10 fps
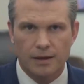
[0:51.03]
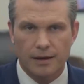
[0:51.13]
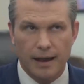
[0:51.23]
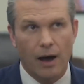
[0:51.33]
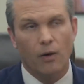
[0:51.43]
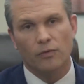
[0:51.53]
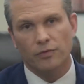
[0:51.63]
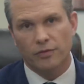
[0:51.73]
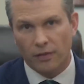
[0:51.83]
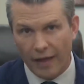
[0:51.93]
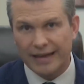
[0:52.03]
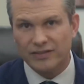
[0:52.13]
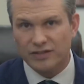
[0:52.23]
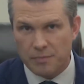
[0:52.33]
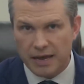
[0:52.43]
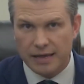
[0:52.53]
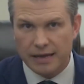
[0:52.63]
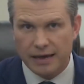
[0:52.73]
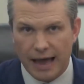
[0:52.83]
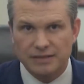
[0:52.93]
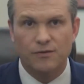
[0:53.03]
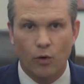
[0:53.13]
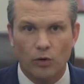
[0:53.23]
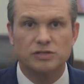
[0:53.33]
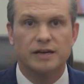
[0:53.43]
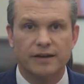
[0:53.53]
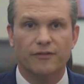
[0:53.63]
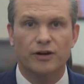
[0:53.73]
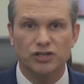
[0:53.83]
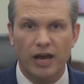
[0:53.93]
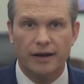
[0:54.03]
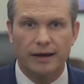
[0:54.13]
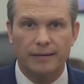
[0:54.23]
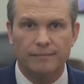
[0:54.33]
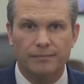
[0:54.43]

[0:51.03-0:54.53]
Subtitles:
Now, the legacy media has, of course, a different agenda.